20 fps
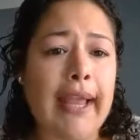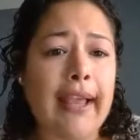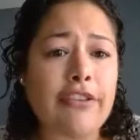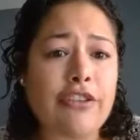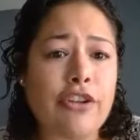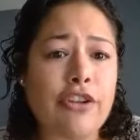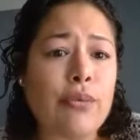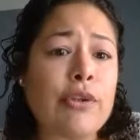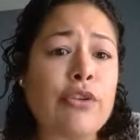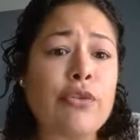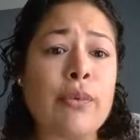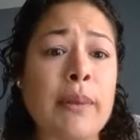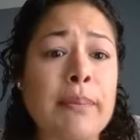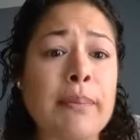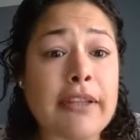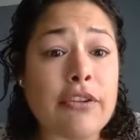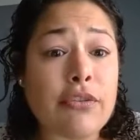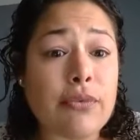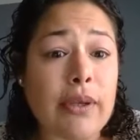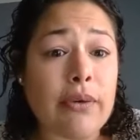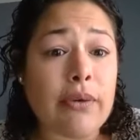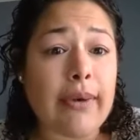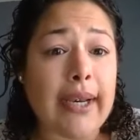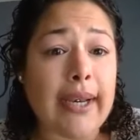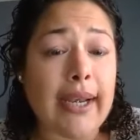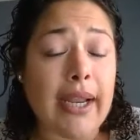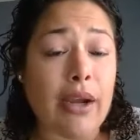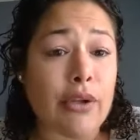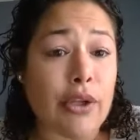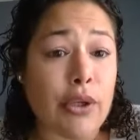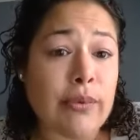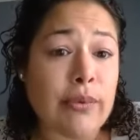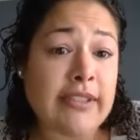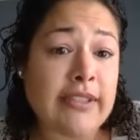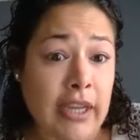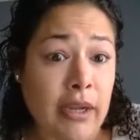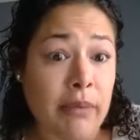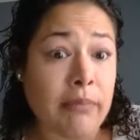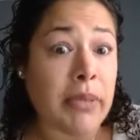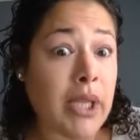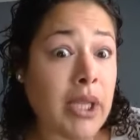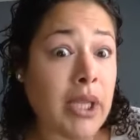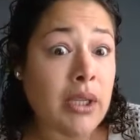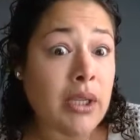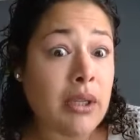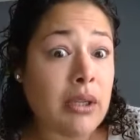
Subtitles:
ask you what's 1 + 1 right now, you would tell me?